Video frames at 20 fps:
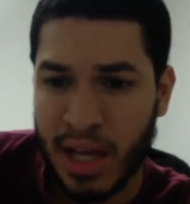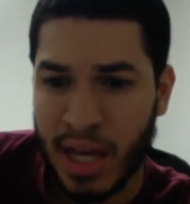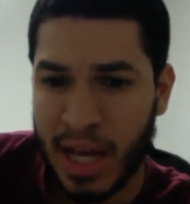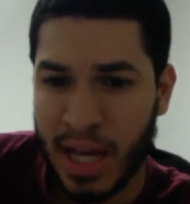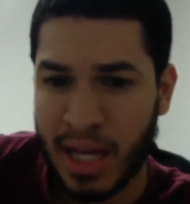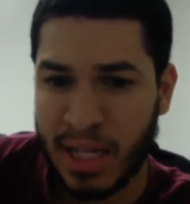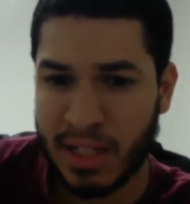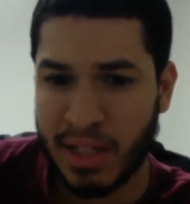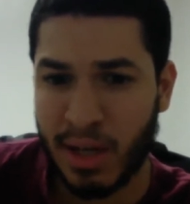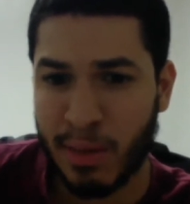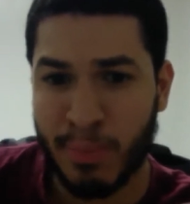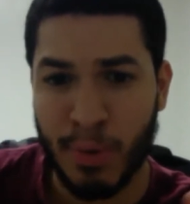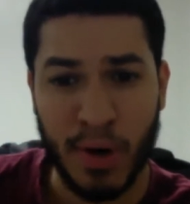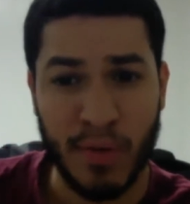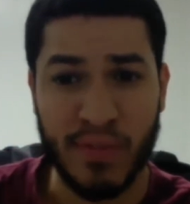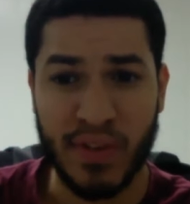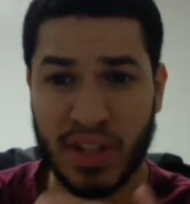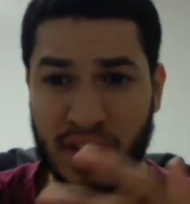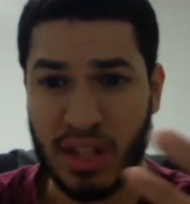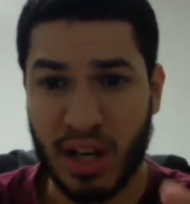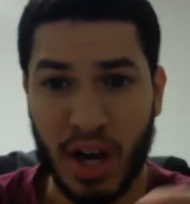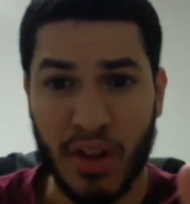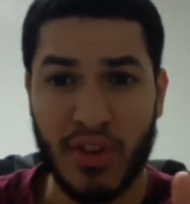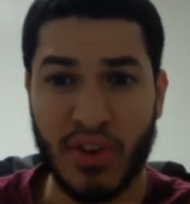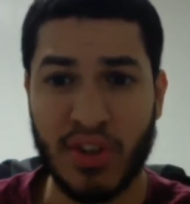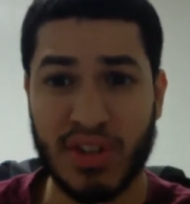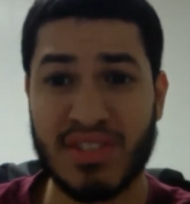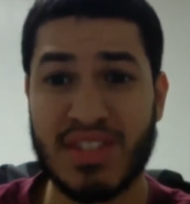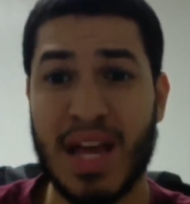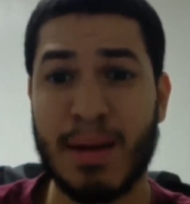And a perfect
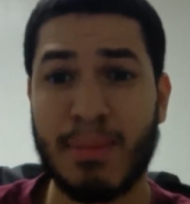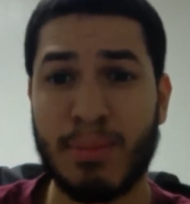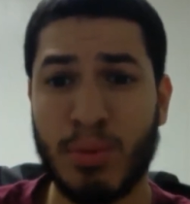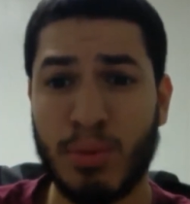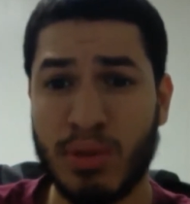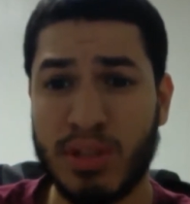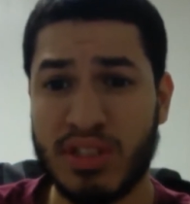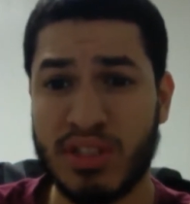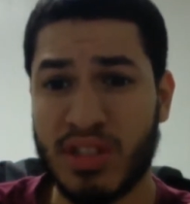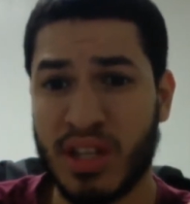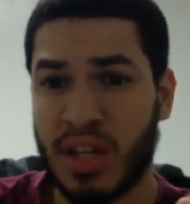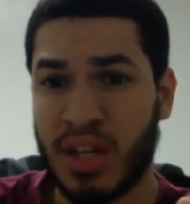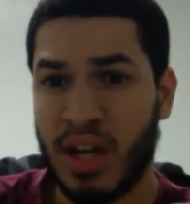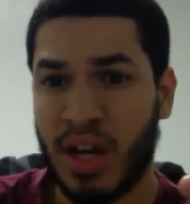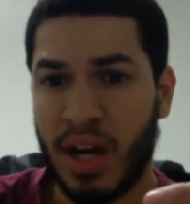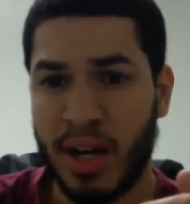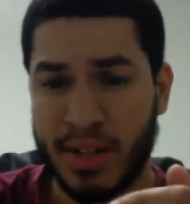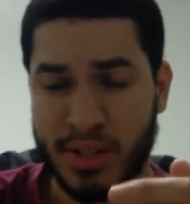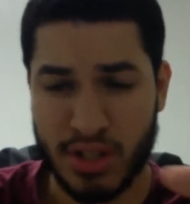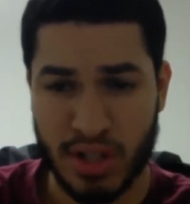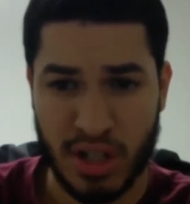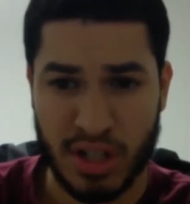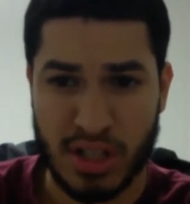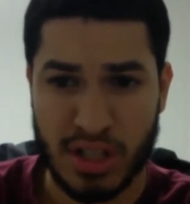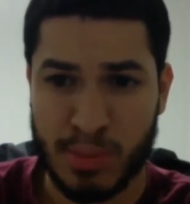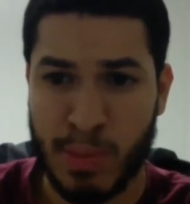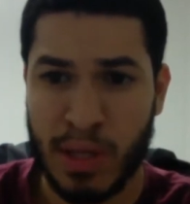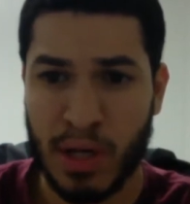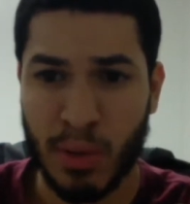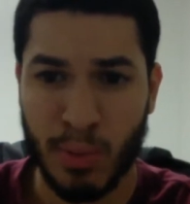other example is Junk
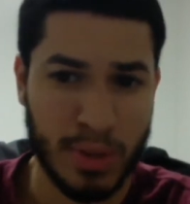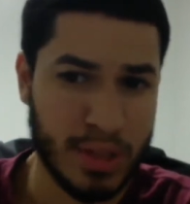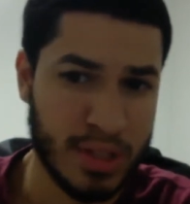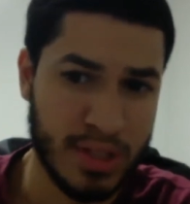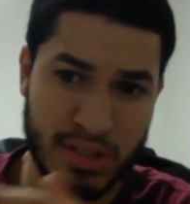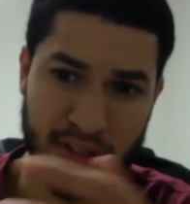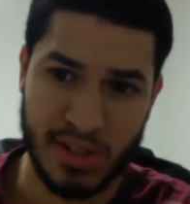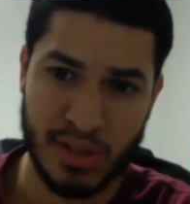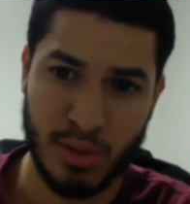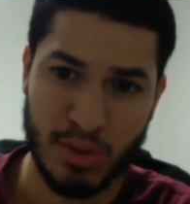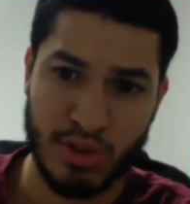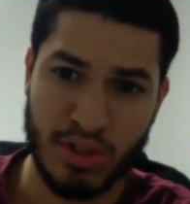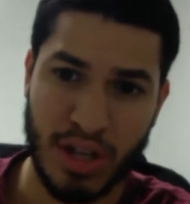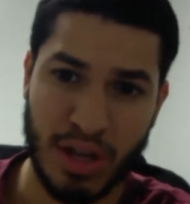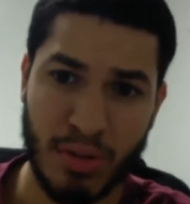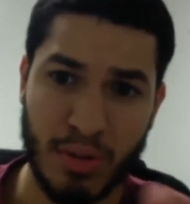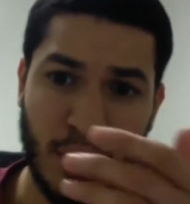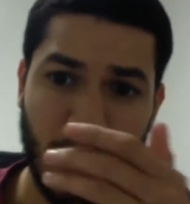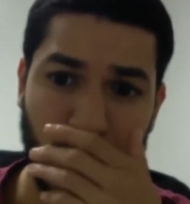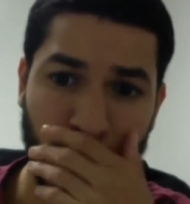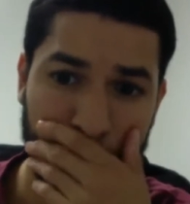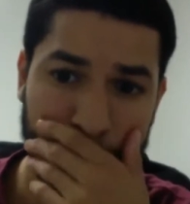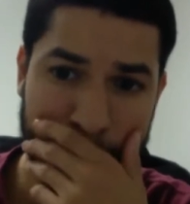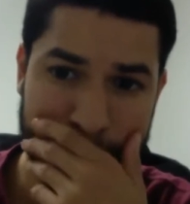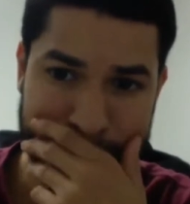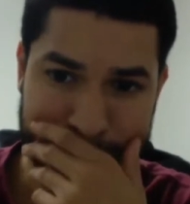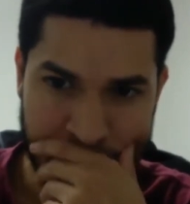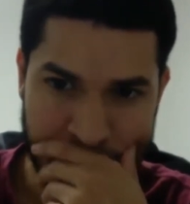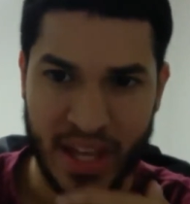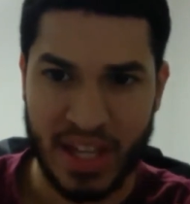Speeder, which is a new synchro
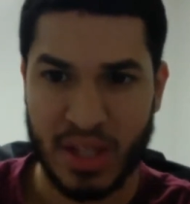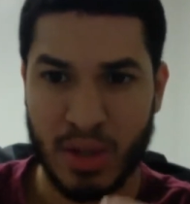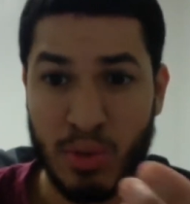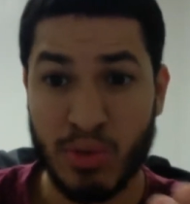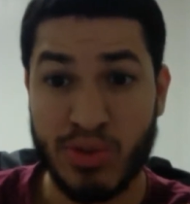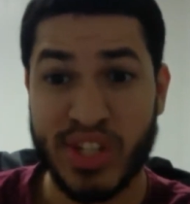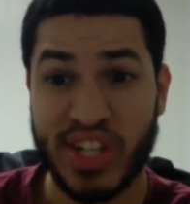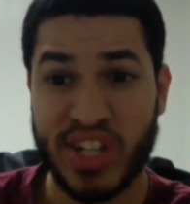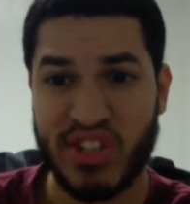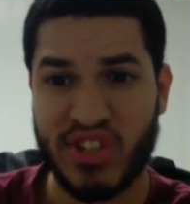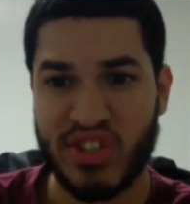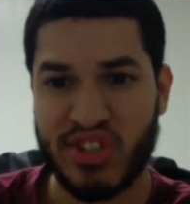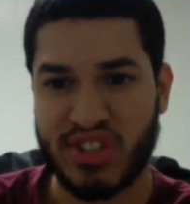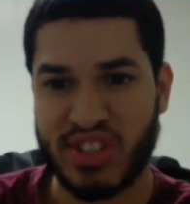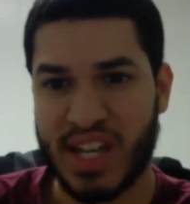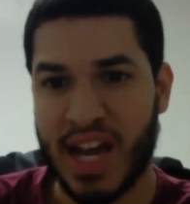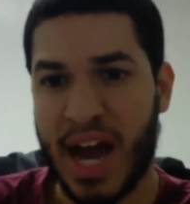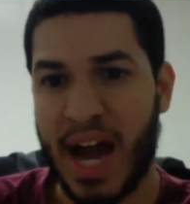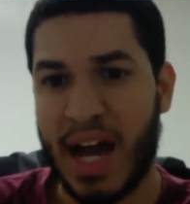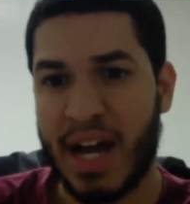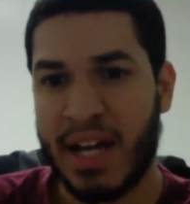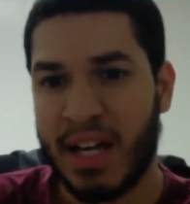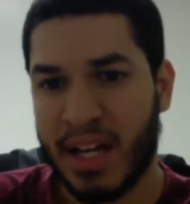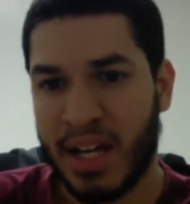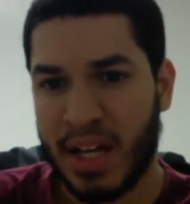that Yusei just got